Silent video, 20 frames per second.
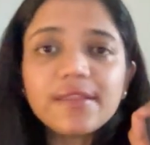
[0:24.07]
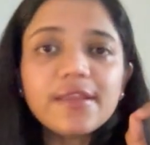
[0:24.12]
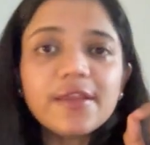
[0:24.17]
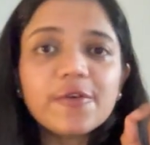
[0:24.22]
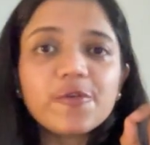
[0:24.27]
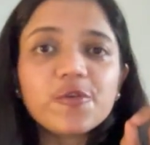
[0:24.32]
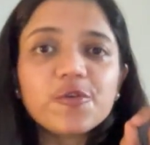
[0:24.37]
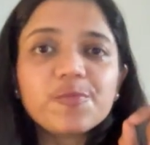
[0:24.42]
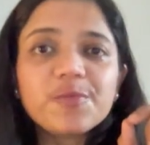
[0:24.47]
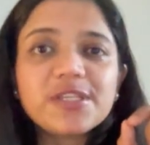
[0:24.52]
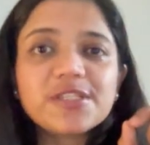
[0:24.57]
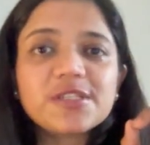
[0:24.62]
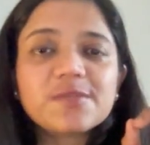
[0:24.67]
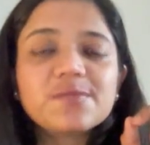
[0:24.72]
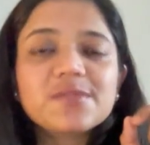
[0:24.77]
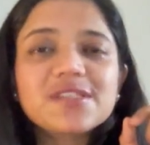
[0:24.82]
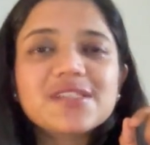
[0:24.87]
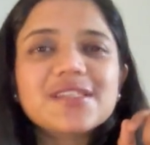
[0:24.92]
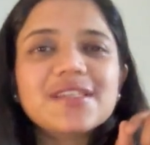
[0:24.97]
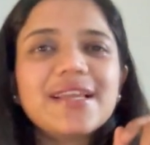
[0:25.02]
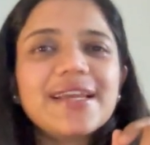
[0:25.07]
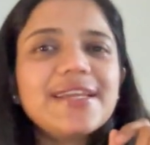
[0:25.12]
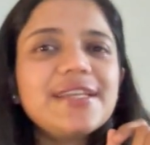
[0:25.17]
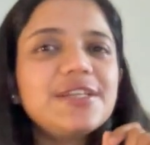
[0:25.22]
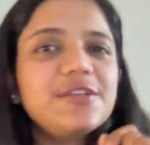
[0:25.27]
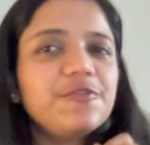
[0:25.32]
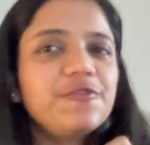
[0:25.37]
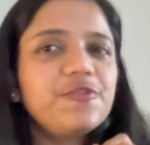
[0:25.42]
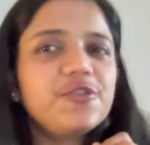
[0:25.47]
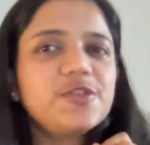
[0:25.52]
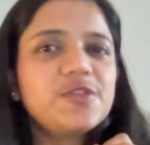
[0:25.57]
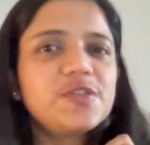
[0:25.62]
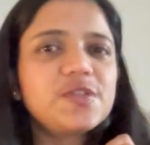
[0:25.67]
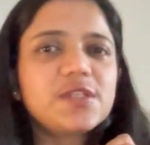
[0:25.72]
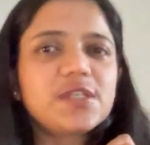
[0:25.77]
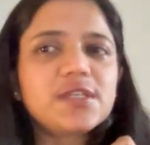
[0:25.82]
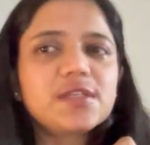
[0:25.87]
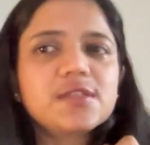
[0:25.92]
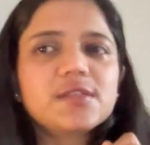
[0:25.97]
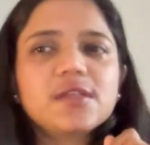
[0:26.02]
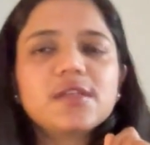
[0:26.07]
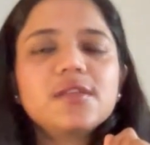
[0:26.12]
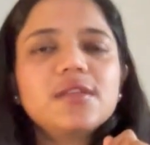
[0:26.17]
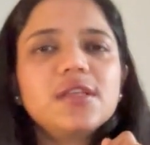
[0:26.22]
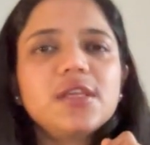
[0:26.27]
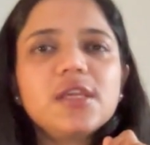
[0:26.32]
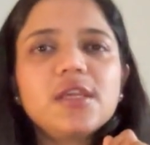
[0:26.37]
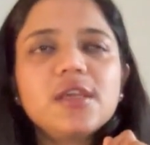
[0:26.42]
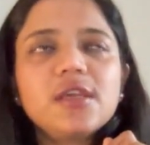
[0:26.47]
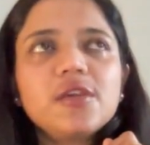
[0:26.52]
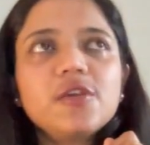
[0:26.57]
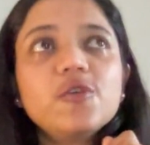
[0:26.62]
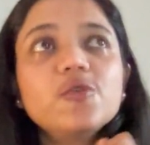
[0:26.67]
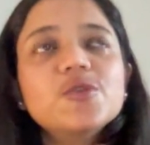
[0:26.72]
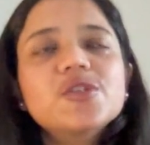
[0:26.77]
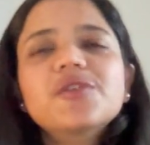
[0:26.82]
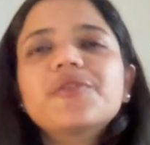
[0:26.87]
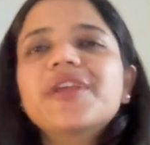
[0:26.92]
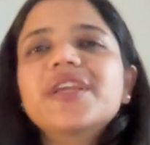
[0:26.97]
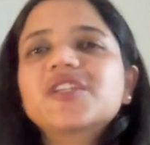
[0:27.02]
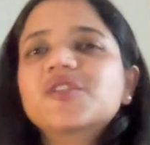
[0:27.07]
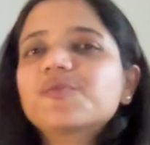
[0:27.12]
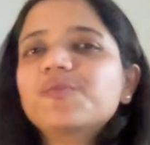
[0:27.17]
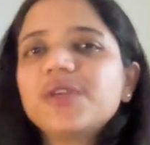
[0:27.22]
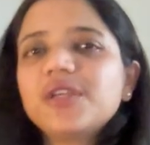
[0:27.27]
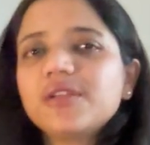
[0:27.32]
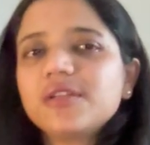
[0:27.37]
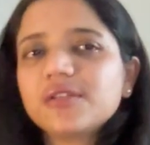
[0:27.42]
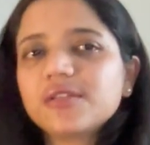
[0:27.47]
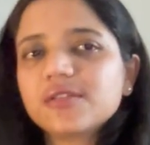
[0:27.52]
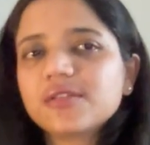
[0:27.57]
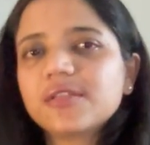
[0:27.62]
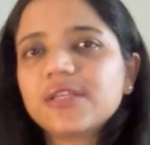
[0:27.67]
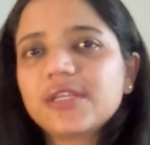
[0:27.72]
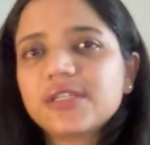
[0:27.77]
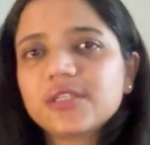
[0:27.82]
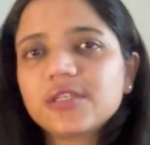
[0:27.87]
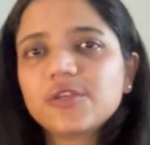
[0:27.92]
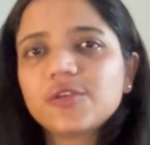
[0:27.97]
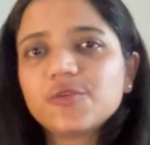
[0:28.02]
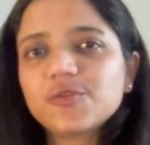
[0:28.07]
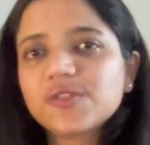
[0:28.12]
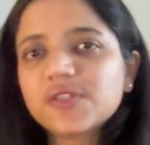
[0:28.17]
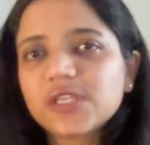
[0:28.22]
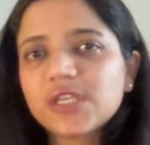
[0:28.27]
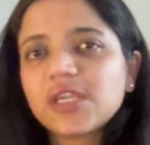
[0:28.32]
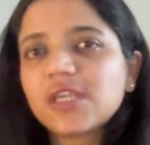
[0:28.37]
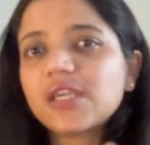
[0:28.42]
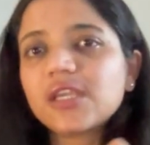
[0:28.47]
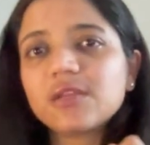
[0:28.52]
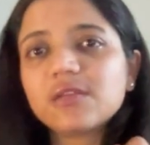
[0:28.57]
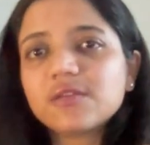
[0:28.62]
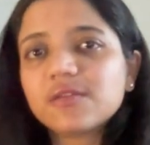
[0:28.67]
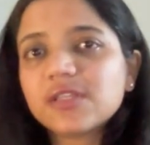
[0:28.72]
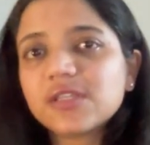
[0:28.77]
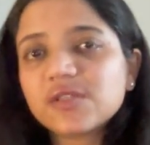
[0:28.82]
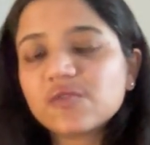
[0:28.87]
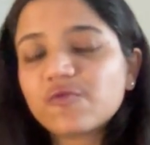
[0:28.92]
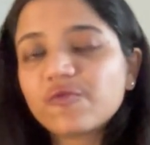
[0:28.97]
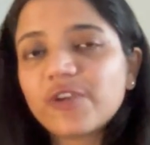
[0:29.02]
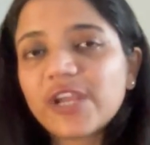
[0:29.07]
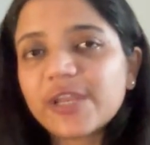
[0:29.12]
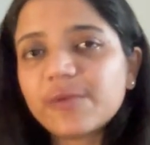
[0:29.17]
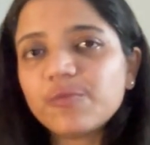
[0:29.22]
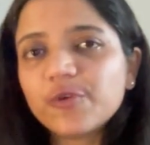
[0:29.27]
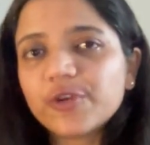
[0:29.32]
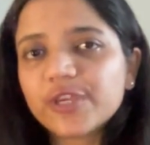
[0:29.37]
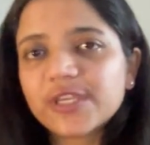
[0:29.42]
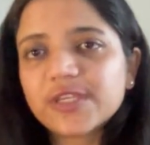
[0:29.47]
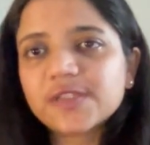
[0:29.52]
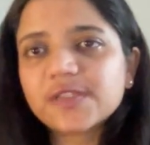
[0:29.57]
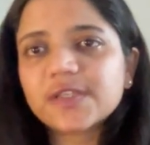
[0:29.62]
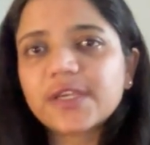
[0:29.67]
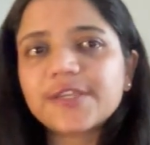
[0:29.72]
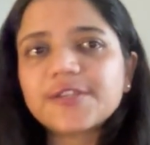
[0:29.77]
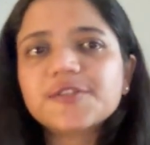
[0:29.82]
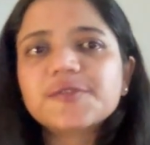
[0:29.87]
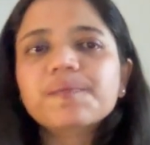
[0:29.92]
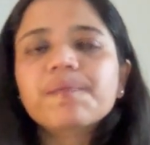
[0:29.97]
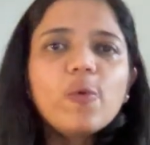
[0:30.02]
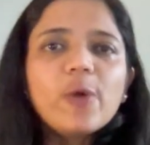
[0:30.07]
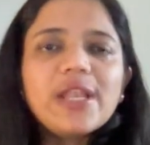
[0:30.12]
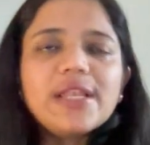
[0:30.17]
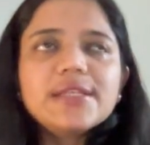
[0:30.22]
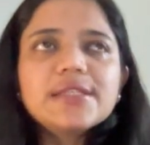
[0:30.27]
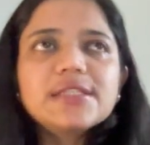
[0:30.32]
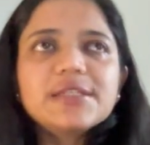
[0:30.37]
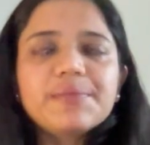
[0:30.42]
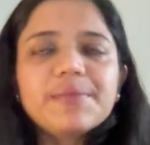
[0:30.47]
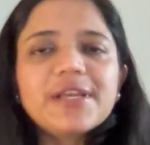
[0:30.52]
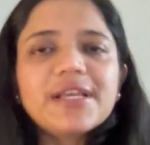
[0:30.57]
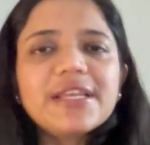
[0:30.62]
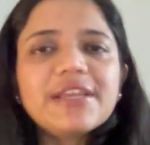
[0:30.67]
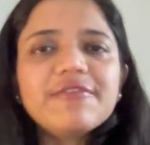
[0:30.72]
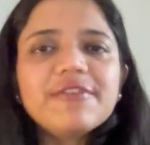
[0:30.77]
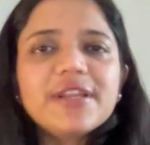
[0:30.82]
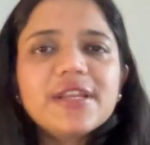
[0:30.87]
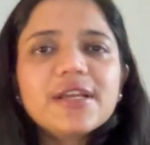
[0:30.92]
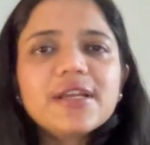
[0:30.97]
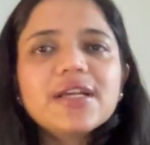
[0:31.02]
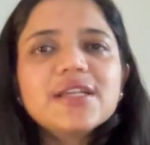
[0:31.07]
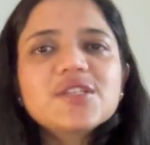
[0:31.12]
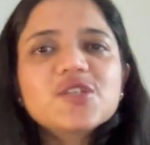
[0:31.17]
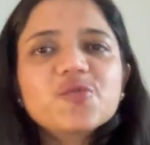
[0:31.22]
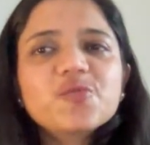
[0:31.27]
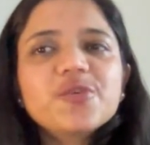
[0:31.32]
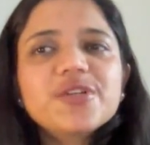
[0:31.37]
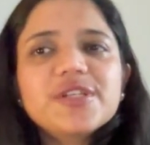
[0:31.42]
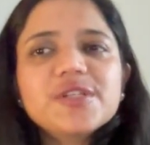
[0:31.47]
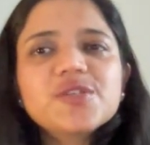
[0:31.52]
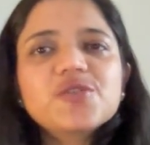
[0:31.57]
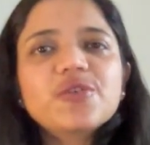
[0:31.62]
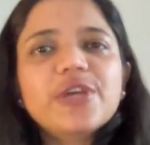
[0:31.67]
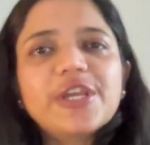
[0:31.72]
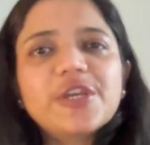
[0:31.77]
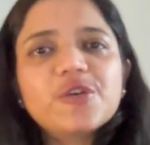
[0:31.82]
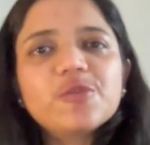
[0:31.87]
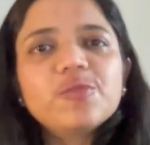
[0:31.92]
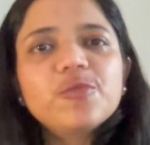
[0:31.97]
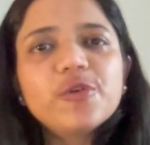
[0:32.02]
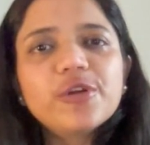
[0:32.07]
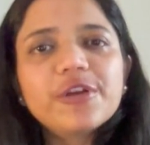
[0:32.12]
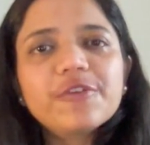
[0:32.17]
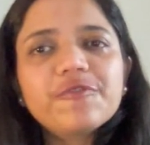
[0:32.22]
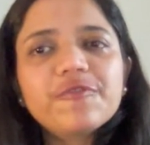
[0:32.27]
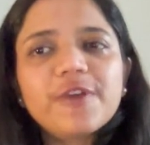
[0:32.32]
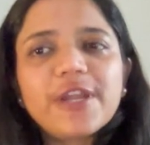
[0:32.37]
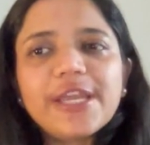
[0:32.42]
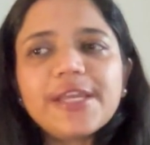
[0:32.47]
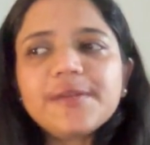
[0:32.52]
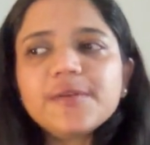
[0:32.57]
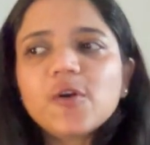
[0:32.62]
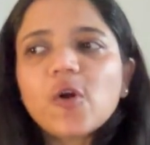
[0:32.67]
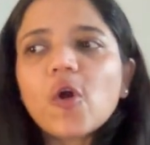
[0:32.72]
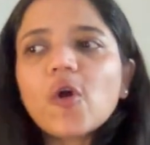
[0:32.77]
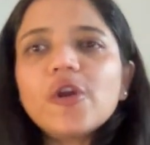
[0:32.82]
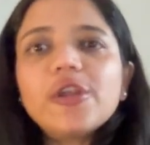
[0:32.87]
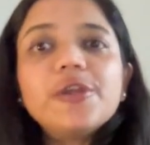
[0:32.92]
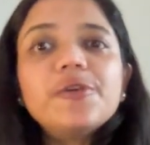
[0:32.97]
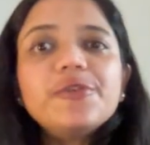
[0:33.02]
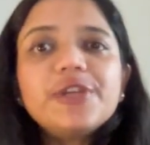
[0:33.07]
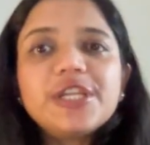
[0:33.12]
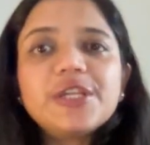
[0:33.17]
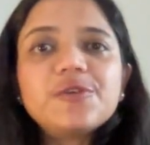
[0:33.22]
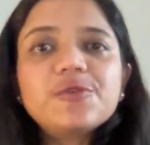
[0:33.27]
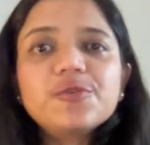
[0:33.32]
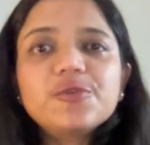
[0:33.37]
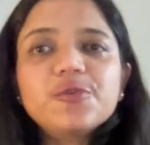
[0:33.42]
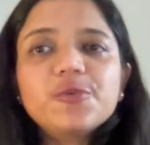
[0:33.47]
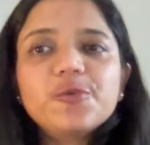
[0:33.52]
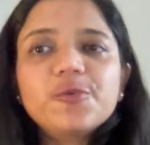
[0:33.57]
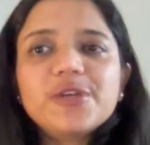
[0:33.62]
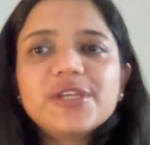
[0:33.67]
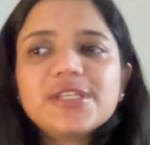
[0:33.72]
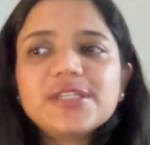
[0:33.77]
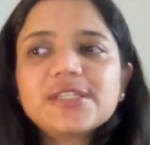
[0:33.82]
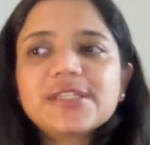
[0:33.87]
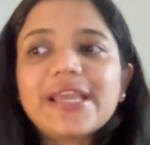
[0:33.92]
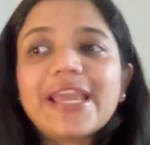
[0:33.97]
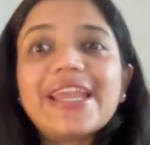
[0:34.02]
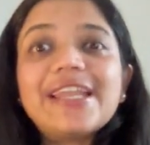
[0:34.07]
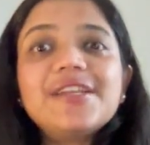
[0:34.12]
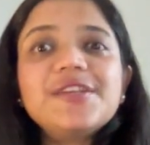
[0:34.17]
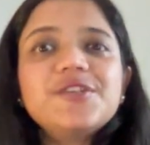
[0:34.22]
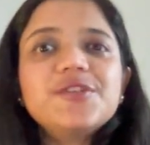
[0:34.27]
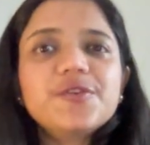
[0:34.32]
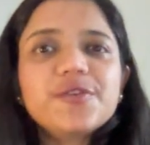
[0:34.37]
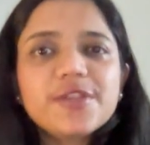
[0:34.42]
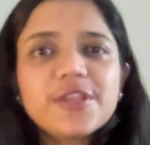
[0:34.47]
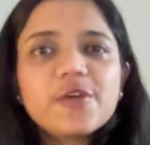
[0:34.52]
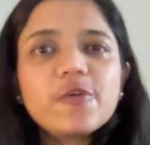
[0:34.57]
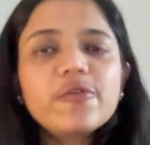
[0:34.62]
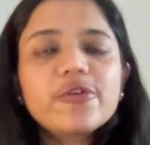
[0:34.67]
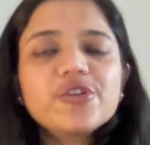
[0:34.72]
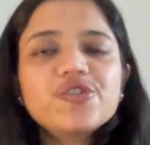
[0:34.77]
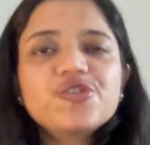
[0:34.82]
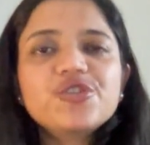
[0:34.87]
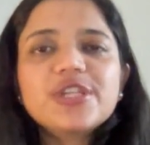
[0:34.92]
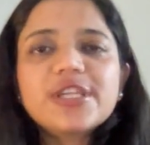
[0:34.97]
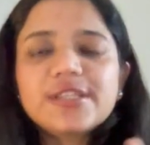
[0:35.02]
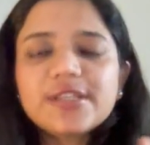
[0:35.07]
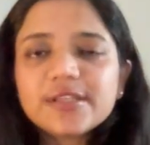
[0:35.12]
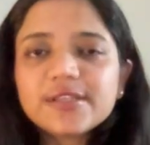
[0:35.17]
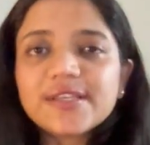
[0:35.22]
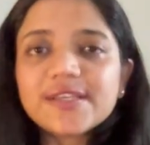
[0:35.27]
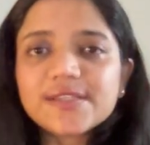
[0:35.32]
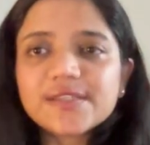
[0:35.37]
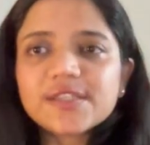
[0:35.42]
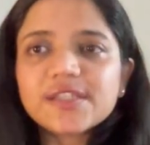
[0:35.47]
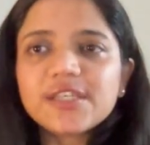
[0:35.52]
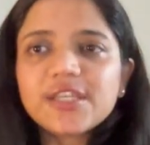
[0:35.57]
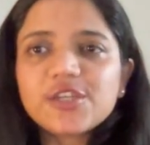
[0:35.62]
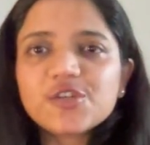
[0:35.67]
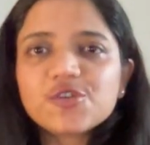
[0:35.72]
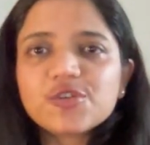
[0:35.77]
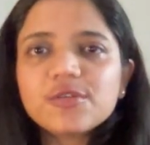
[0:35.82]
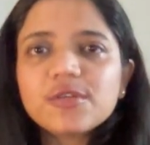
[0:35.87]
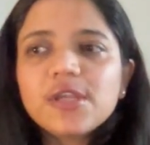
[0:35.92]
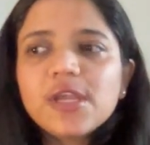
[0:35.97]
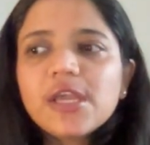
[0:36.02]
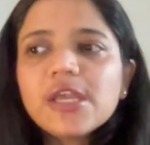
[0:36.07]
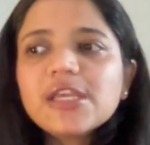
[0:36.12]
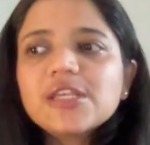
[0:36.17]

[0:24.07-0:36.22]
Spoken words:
There could be some slight differences in the user experience that you see in these flight booking sites. Well, typically when a customer is trying to book a flight, all you need to do is enter the origin and the destination.